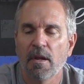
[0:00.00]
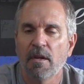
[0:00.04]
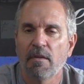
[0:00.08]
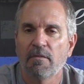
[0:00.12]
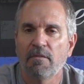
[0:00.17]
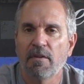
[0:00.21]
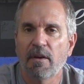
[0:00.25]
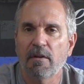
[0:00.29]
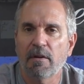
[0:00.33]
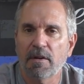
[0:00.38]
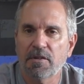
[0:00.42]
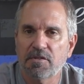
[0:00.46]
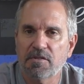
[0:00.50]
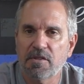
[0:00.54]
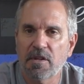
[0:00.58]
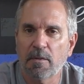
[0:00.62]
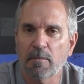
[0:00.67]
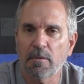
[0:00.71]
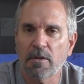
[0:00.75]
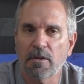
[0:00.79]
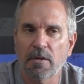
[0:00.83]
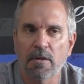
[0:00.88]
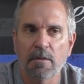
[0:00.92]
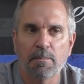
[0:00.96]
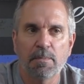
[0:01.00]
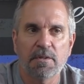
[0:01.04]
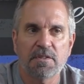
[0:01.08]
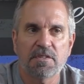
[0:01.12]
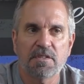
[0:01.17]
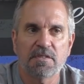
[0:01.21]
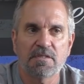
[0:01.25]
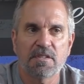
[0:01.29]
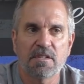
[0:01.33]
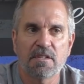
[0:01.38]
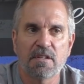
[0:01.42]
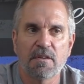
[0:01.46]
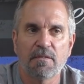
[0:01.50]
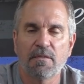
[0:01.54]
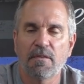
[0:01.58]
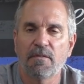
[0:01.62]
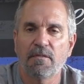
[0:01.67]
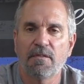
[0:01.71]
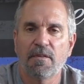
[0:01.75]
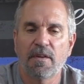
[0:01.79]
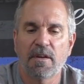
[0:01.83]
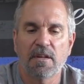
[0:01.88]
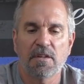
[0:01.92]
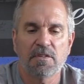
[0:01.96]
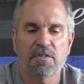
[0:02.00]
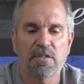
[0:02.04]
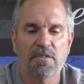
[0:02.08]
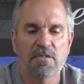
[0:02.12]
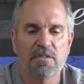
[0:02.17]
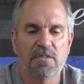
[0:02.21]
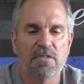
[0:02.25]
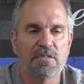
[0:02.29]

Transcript: Very similar, but just a different finish. As you